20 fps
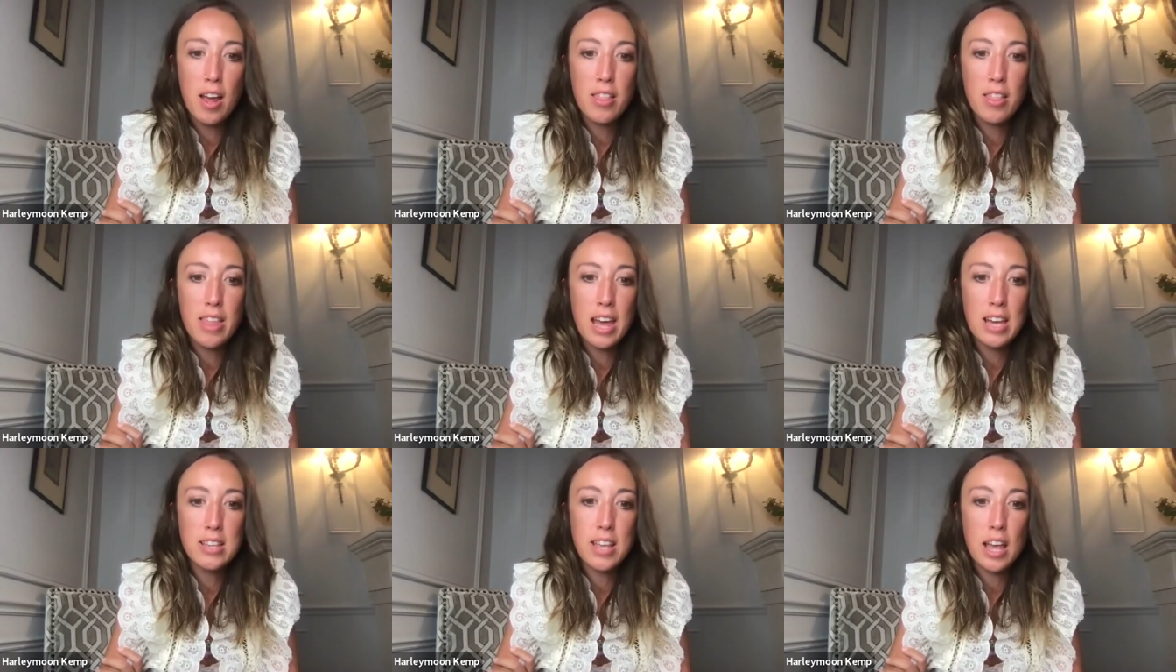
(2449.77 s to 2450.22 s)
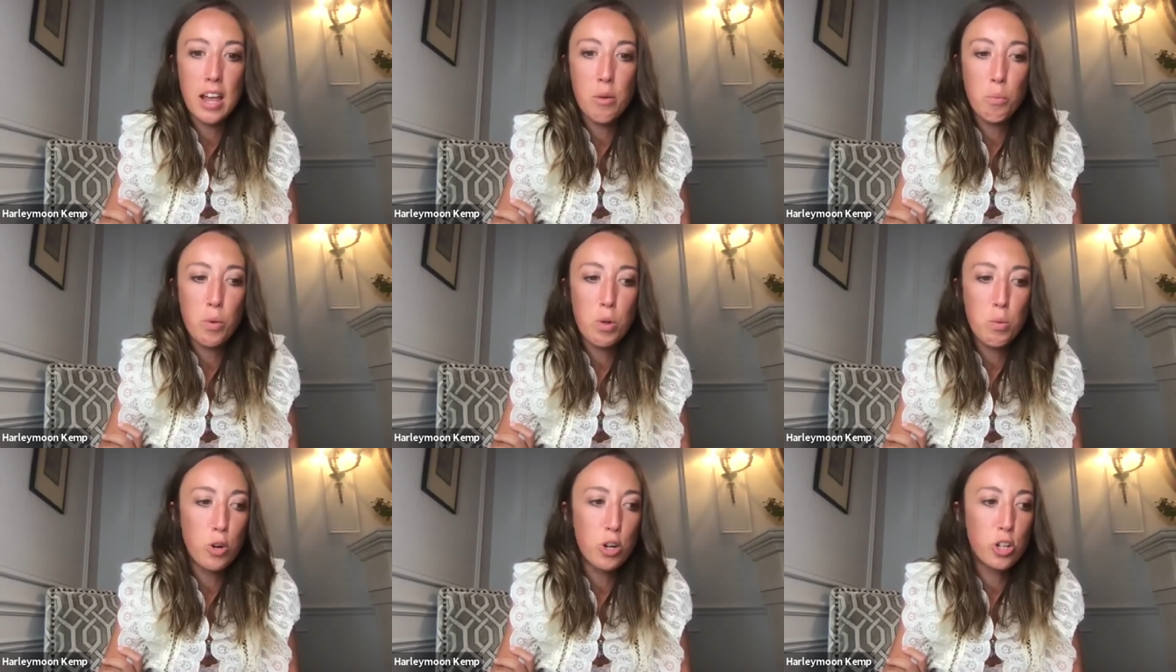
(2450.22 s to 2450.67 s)
they're saying
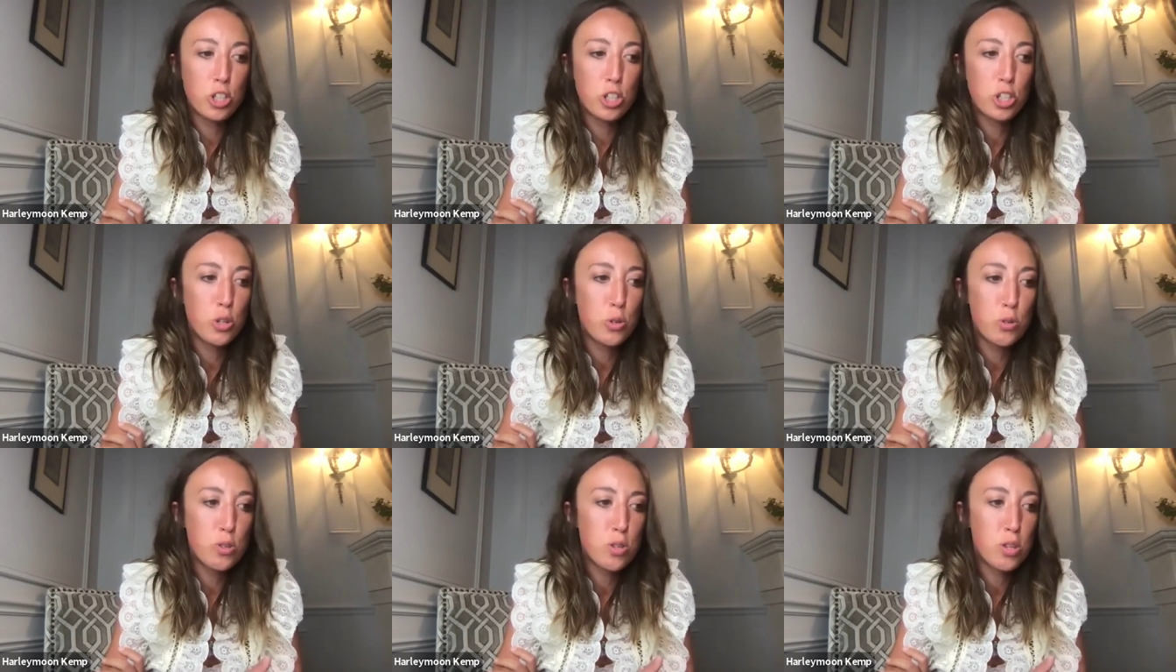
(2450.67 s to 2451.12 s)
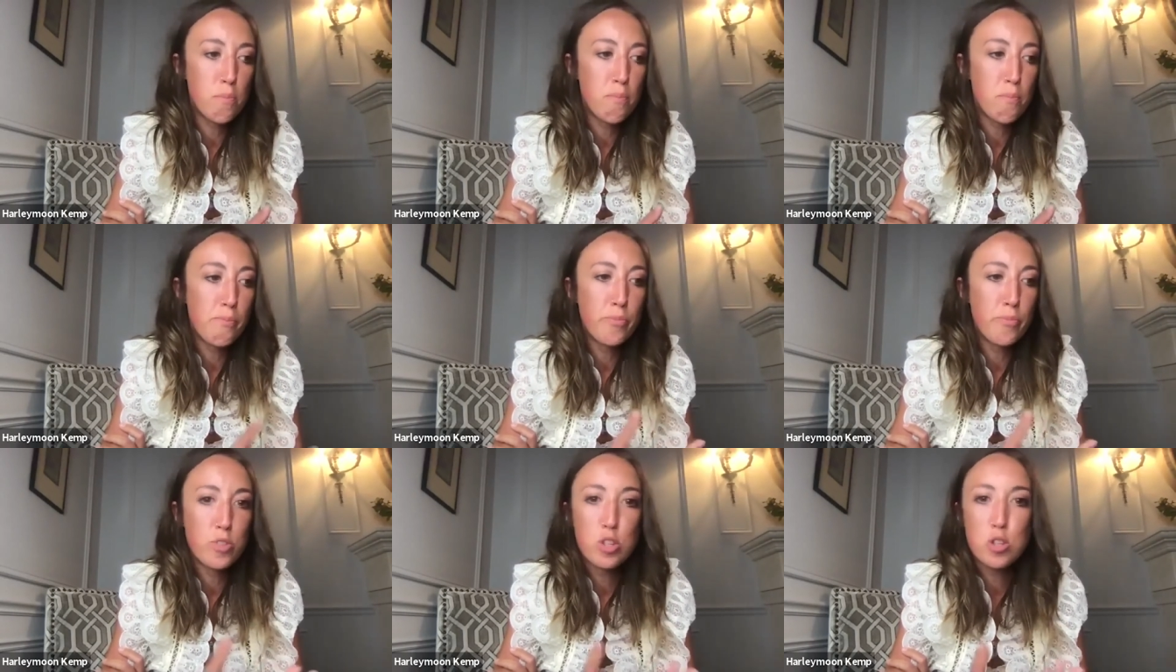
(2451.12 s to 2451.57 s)
we want to shoot
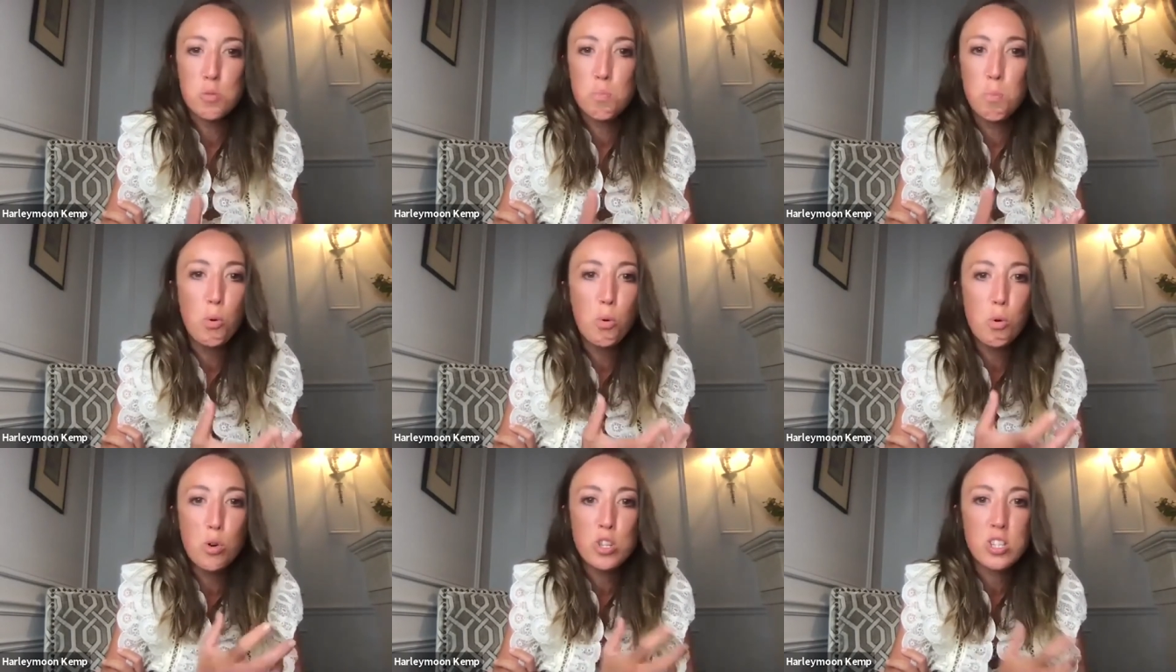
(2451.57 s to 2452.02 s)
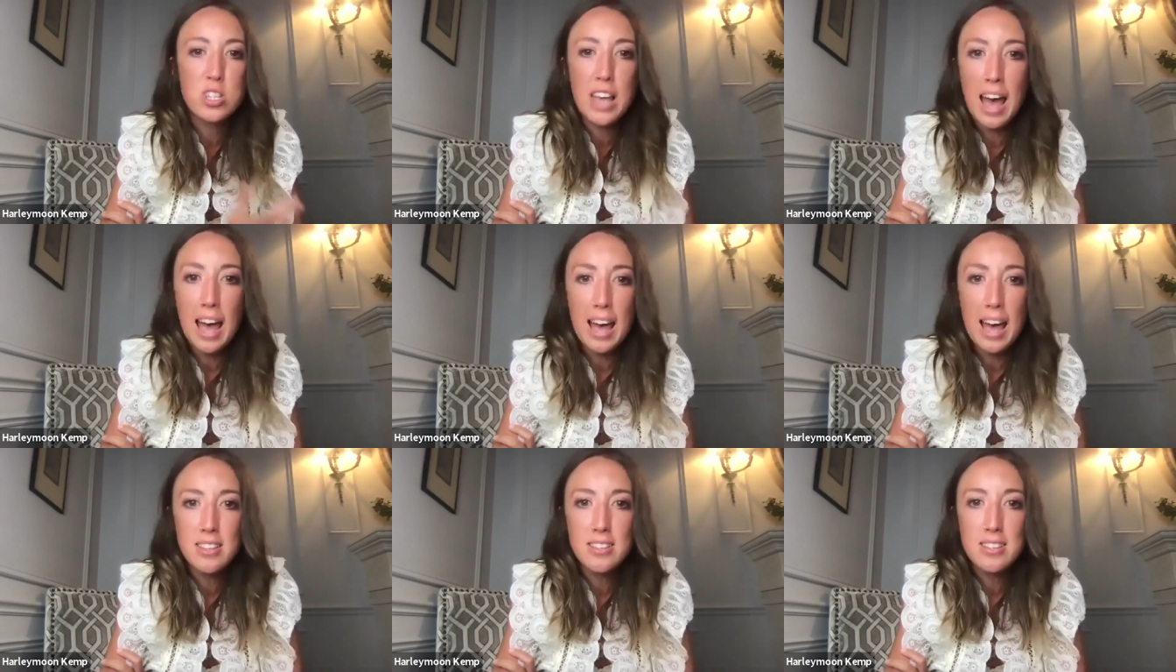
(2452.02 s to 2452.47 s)
some sports
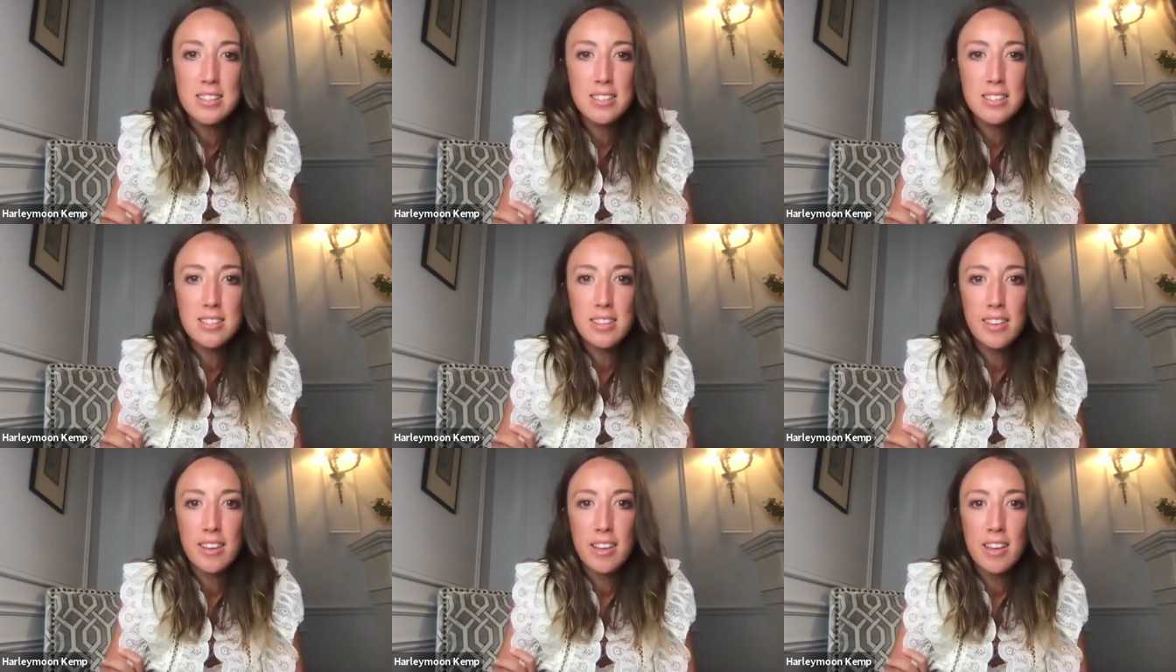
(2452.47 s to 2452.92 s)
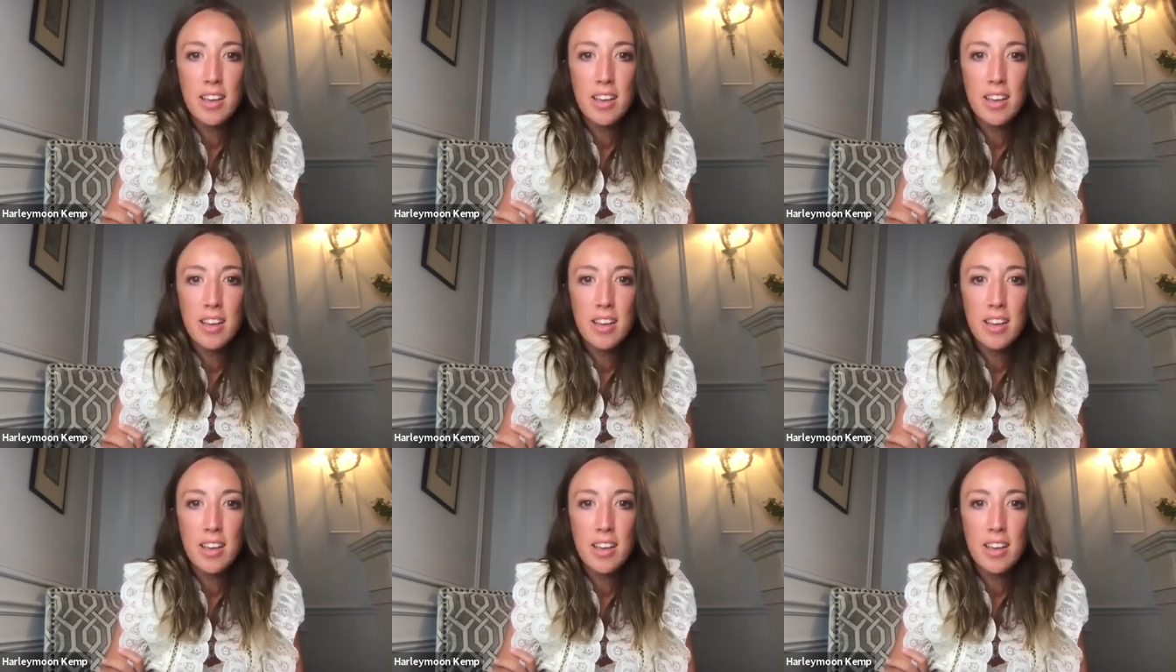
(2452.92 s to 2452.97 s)
ads